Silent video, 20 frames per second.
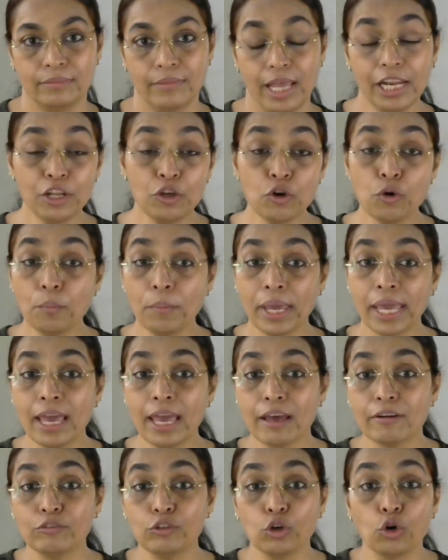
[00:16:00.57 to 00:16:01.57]
and you may
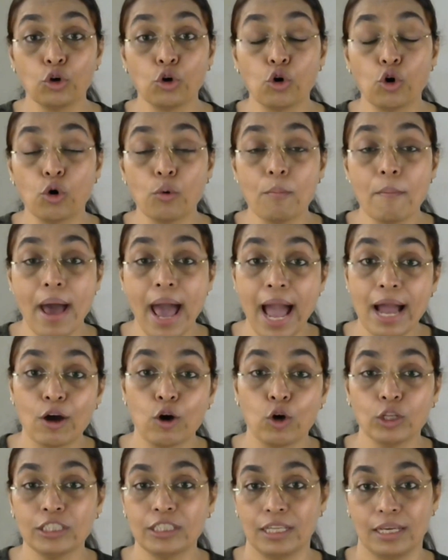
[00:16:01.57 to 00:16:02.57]
have to go back
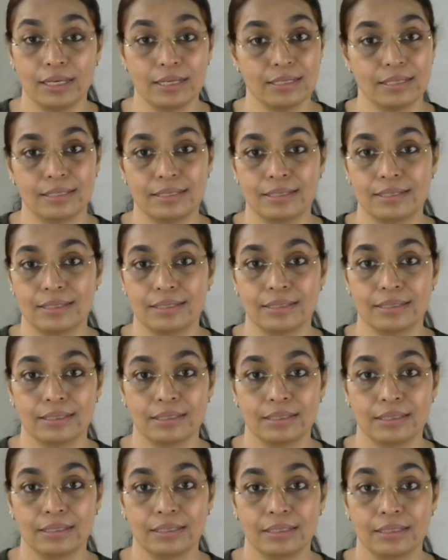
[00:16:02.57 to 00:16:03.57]
on things,
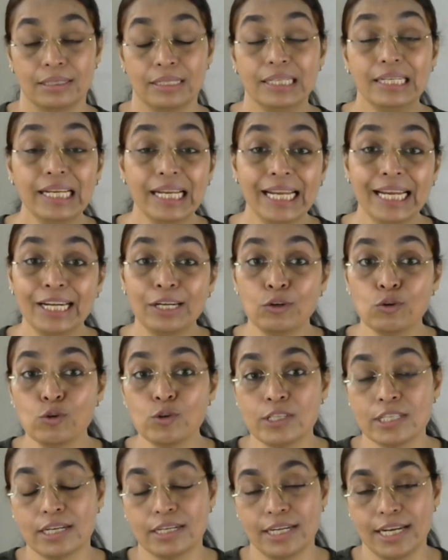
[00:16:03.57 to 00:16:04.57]
redo
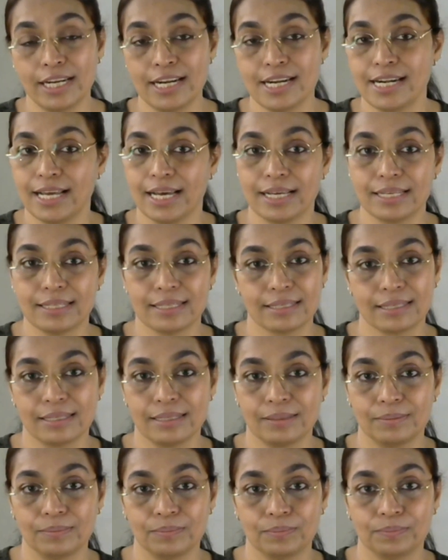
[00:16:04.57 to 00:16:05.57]
certain tasks.
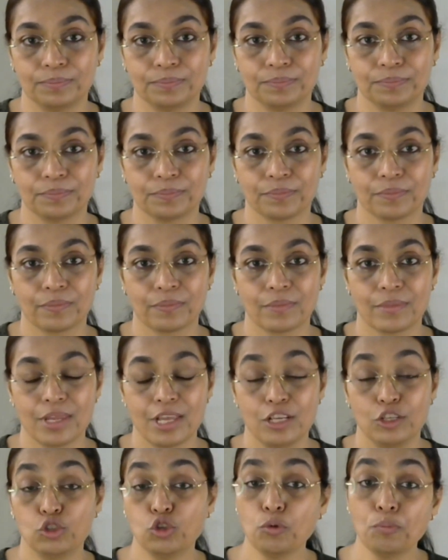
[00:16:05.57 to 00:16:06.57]

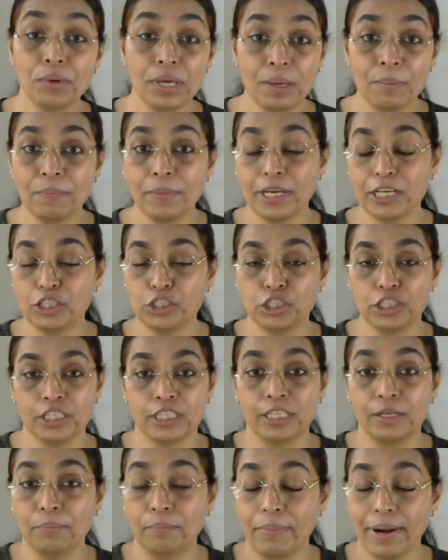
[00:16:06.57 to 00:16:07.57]
So be
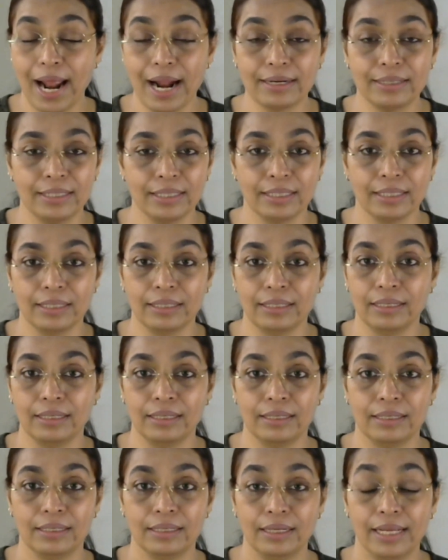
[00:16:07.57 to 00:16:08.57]
patient,
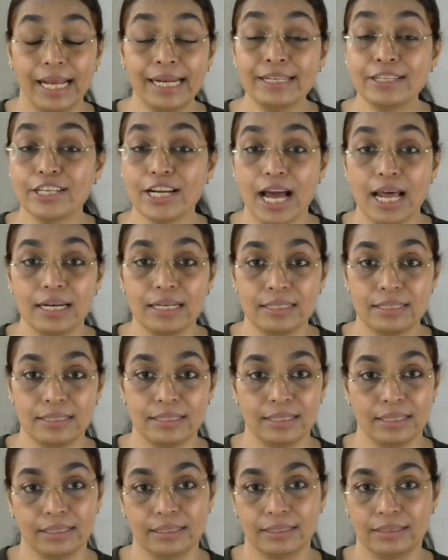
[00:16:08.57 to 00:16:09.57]
practical, and
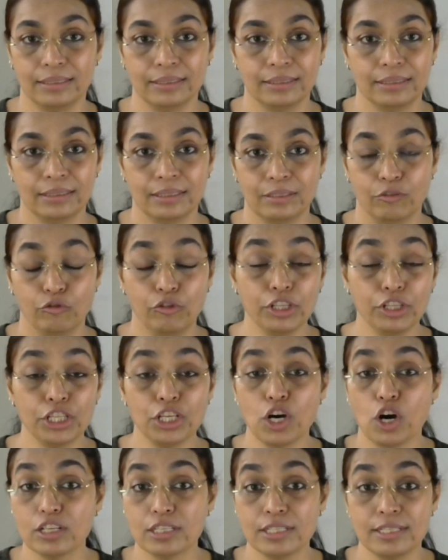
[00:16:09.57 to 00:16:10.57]
realistic with
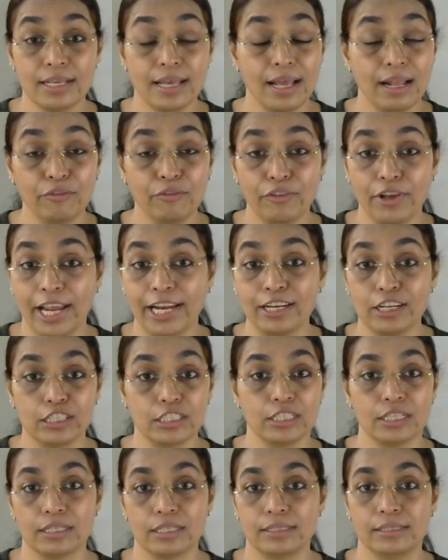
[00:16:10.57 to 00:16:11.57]
yourself and
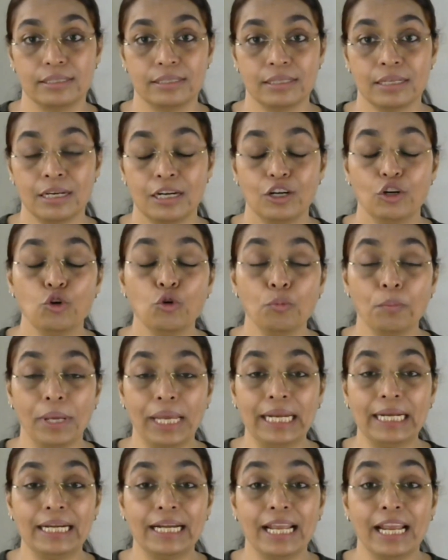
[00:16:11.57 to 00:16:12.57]
others to
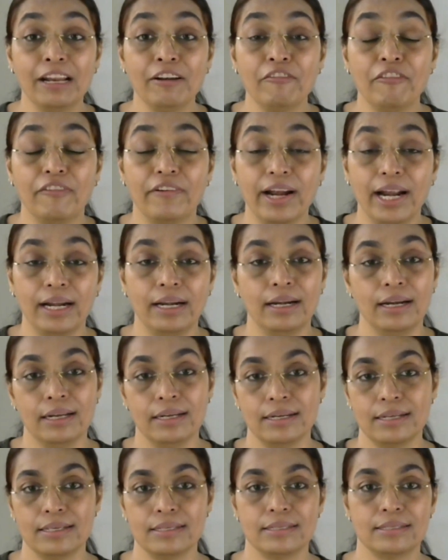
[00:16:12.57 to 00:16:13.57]
maintain
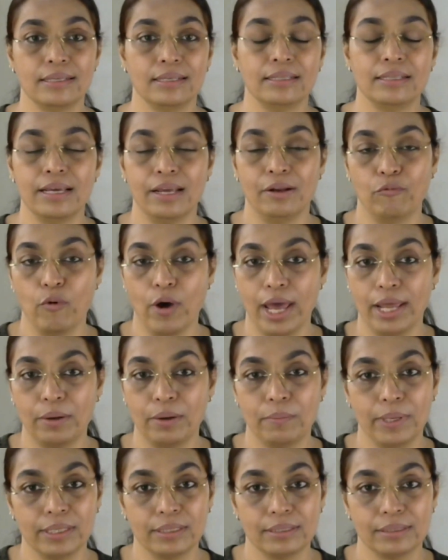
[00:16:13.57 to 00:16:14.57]
friendliness in the
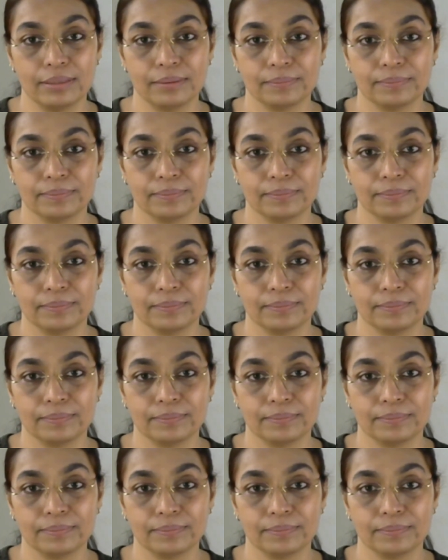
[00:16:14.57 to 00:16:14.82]
environment.